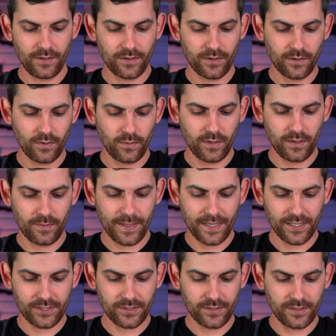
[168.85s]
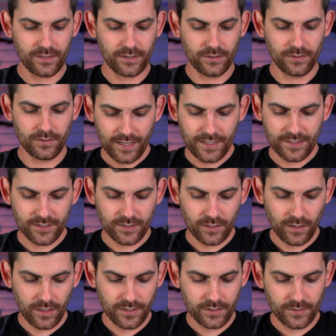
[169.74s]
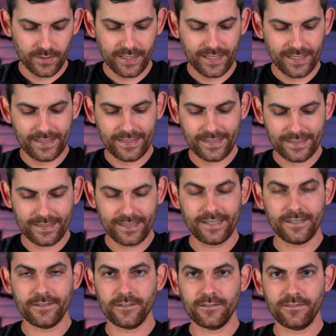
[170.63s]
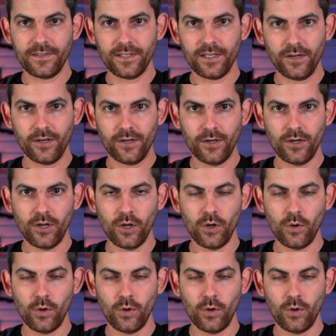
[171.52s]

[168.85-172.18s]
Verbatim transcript: you're gonna to wanna to make sure that you install it so that it doesn't interfere